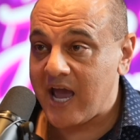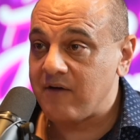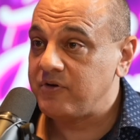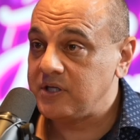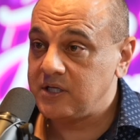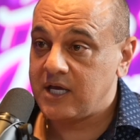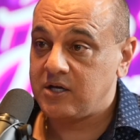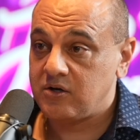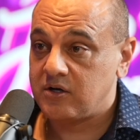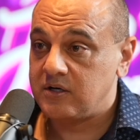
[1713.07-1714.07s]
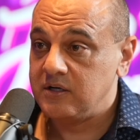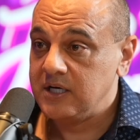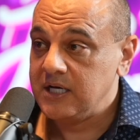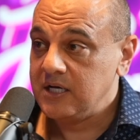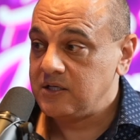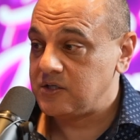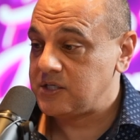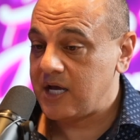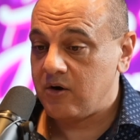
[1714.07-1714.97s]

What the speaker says: everything they could to say,